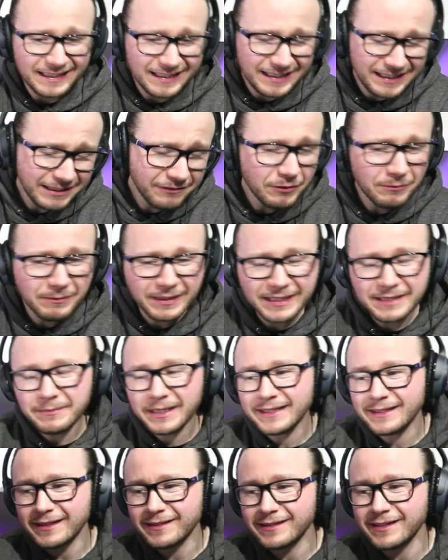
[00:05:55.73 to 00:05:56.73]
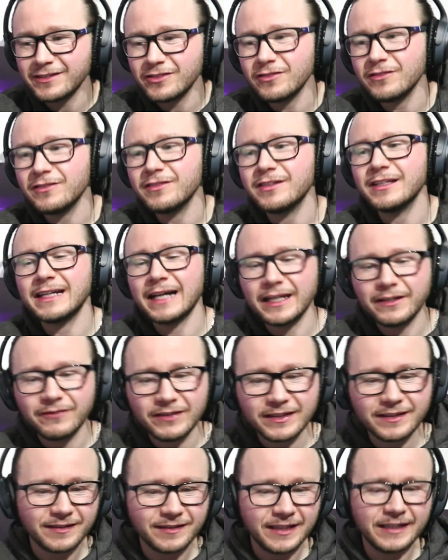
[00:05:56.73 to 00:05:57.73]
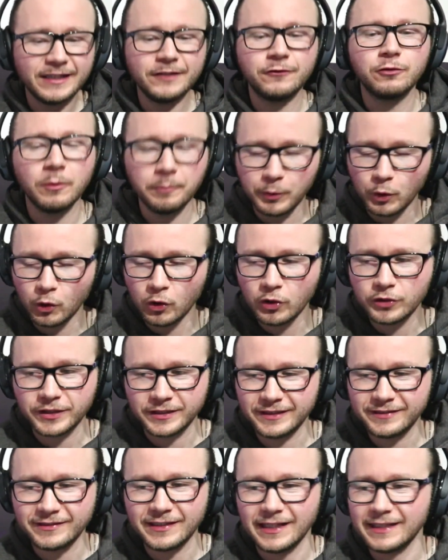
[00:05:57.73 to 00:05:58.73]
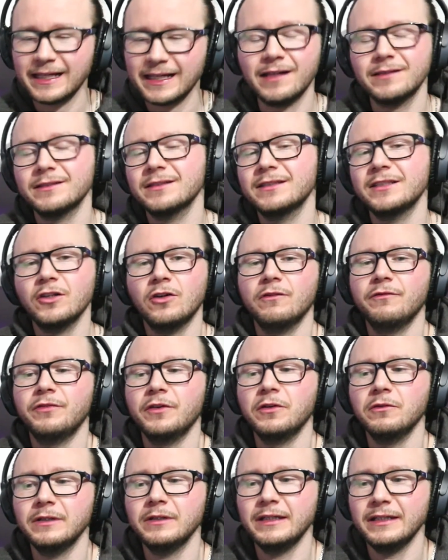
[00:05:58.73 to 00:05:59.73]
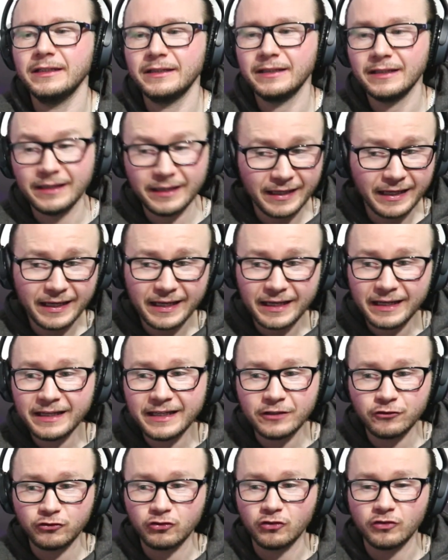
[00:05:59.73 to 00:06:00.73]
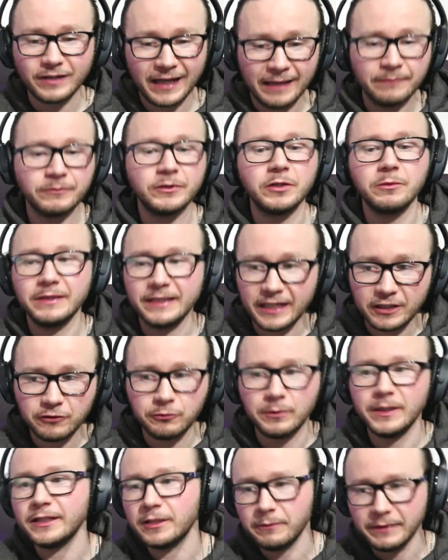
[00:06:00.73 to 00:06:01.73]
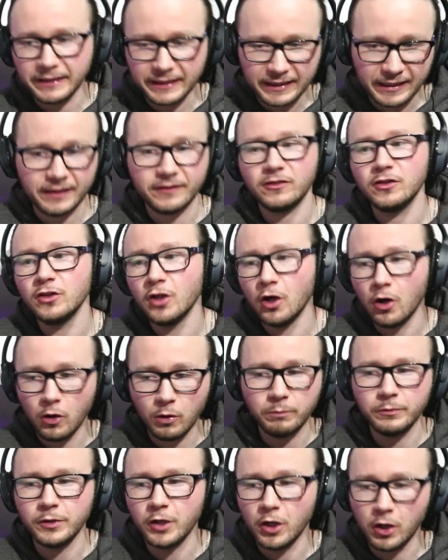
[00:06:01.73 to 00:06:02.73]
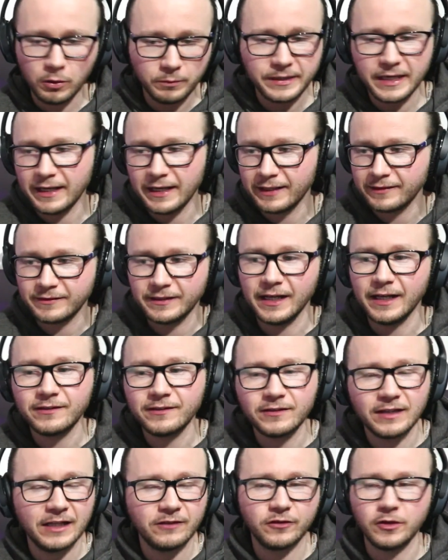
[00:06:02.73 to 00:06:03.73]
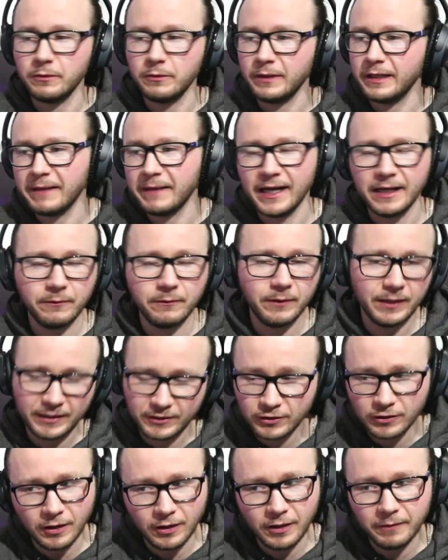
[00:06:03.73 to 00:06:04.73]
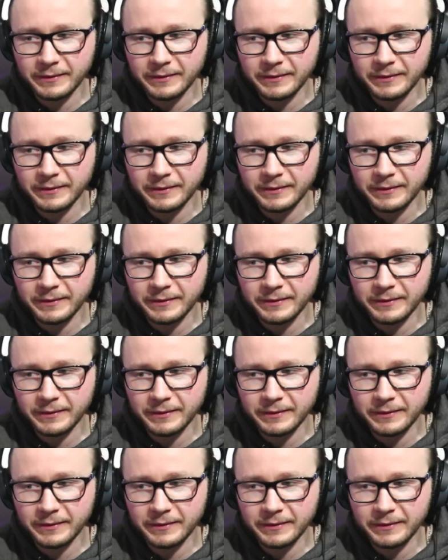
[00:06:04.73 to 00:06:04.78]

even when he made decisions, he kind of had to take it to a board and they sat down and they all voted. Here, it's just, I'm doing this, we're doing this. No, no, yes, yes, let's do it my way. Do you know what I